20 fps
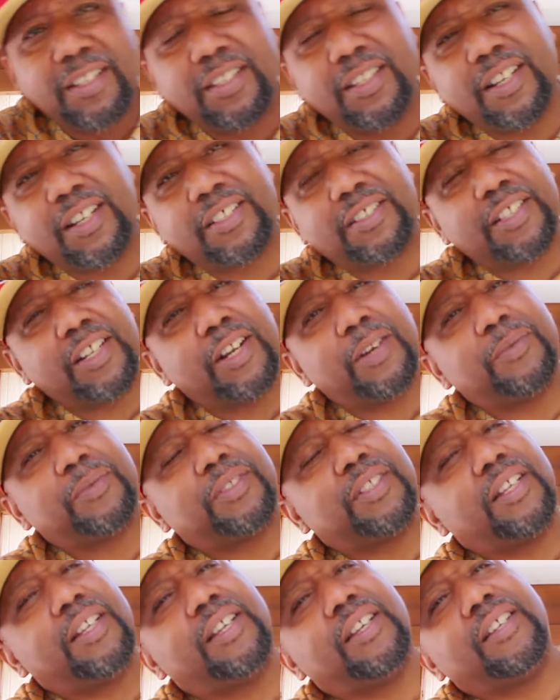You understand what I'm
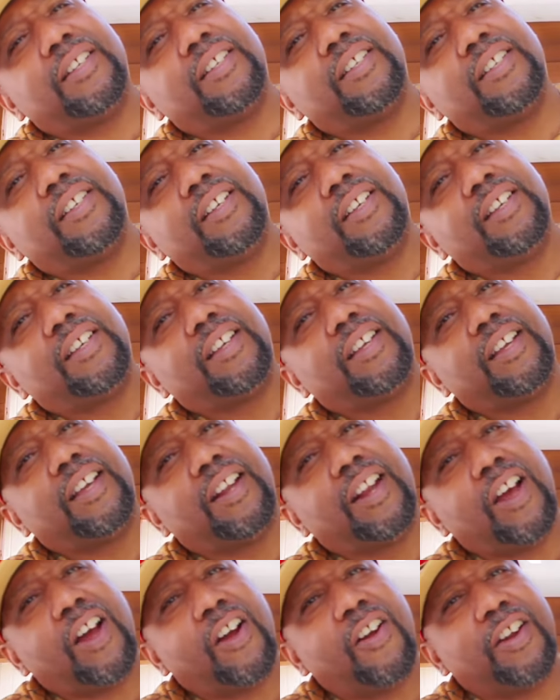saying?
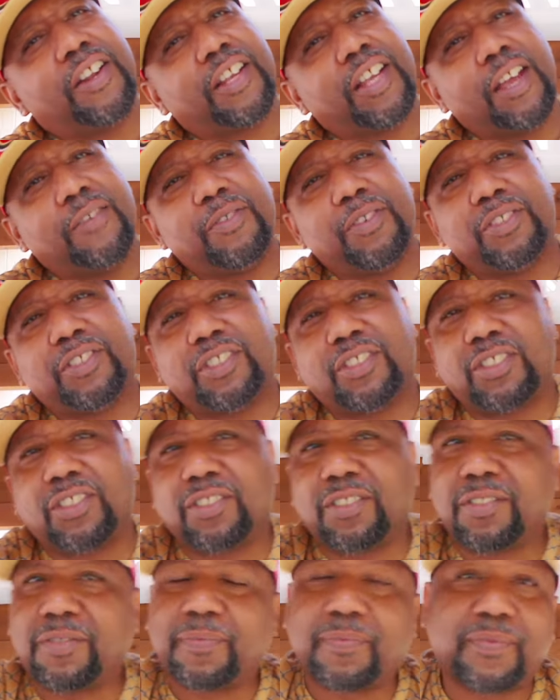And I already gave you
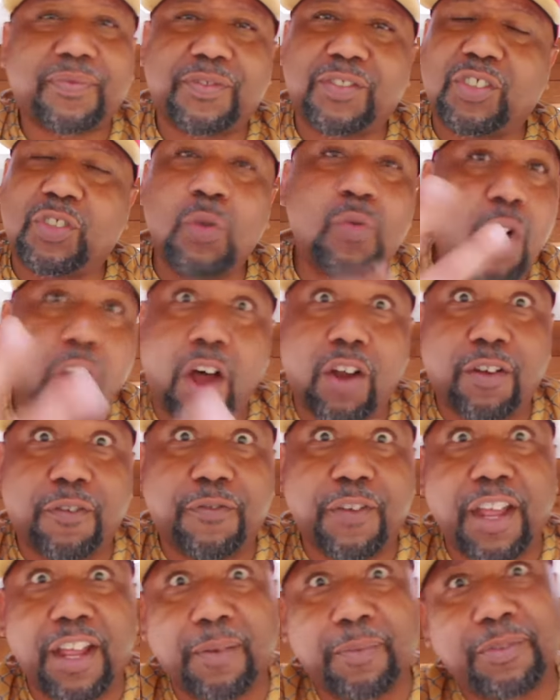2 Hall
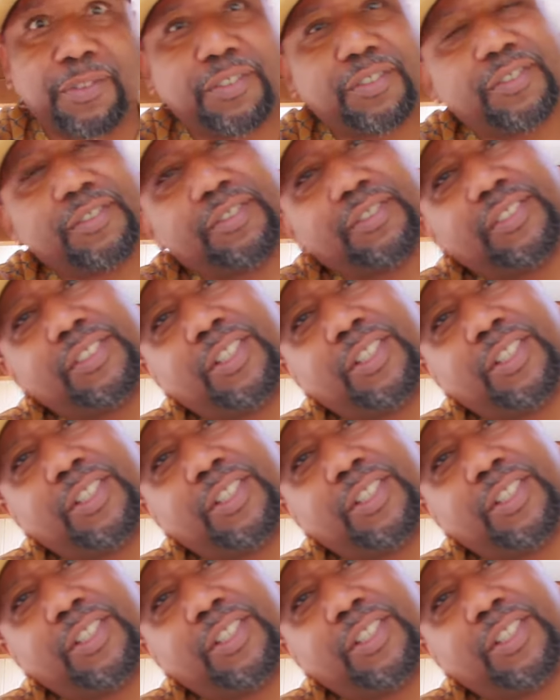of Famers.